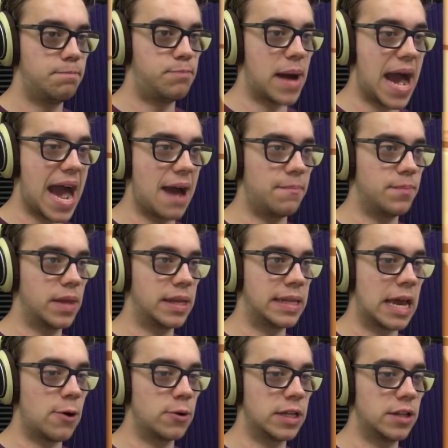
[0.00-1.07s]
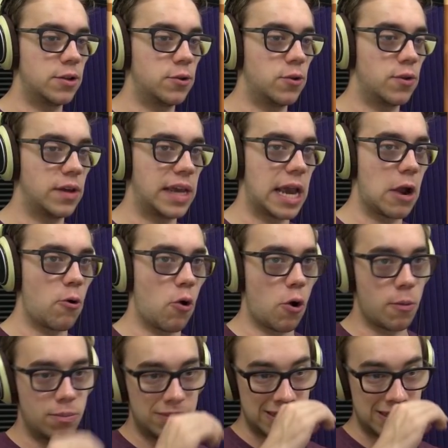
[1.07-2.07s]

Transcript: Bop. And now we need to do the error.